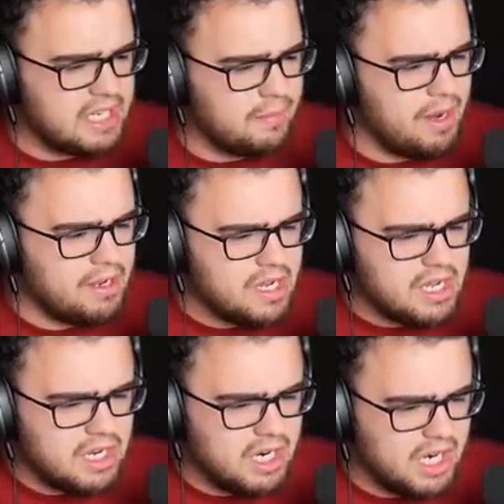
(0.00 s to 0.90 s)
to take him out.
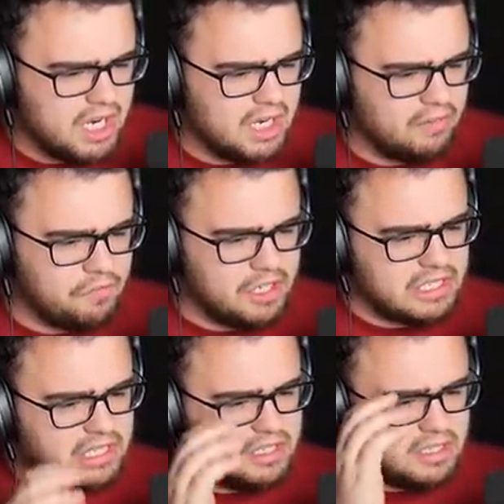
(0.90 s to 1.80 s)
Oh,
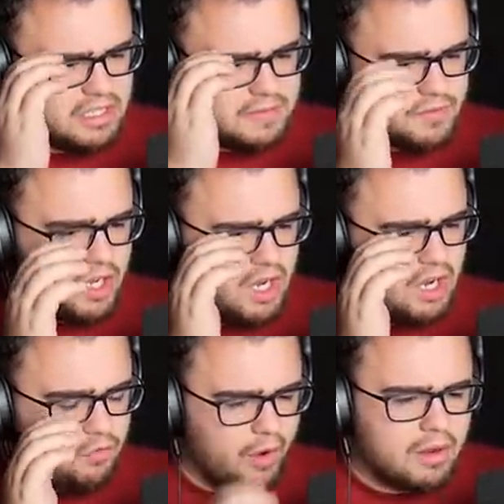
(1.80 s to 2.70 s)
Franklin.
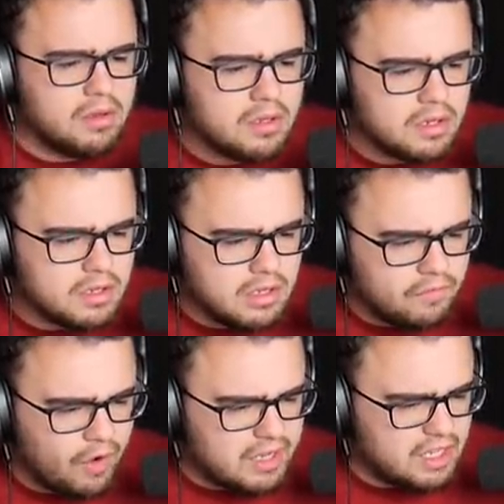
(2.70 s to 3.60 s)
No, oh, Frank.
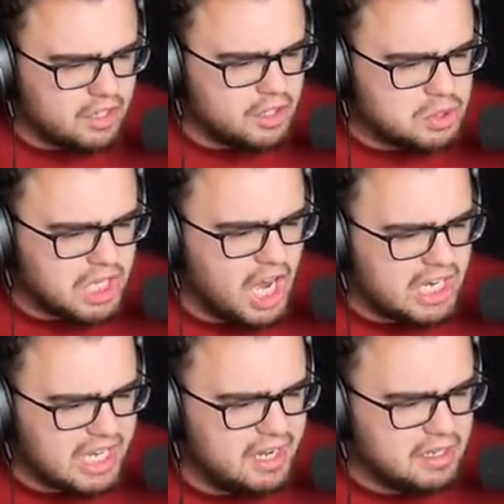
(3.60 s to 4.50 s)
Franklin, are you
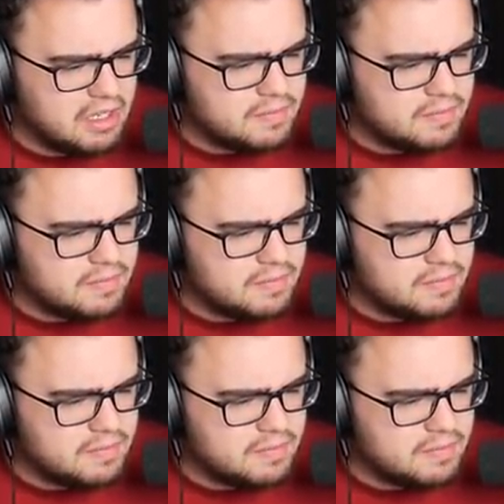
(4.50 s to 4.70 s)
talking?